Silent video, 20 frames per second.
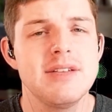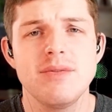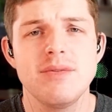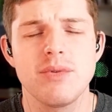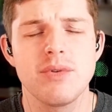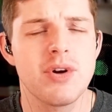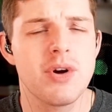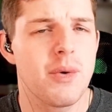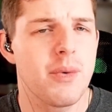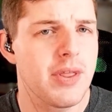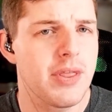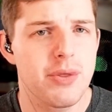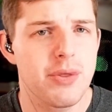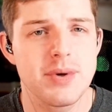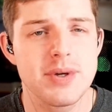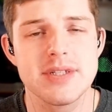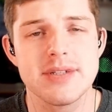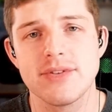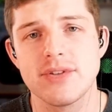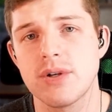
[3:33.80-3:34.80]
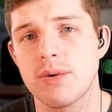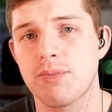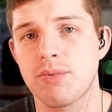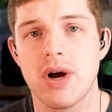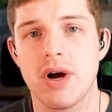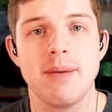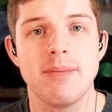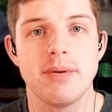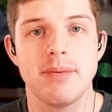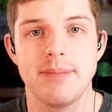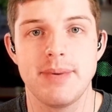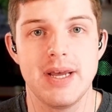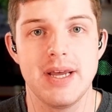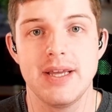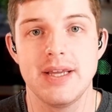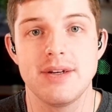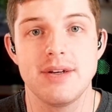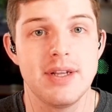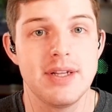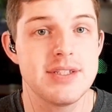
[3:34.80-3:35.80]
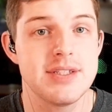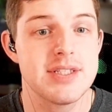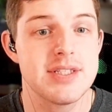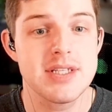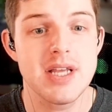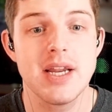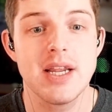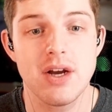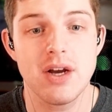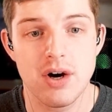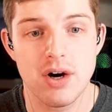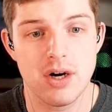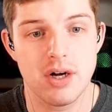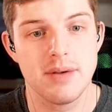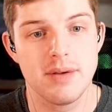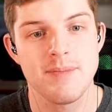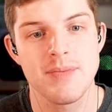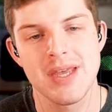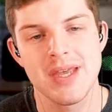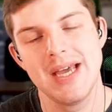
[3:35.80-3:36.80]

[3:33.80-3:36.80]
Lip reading: going through a difficult problem in study hall.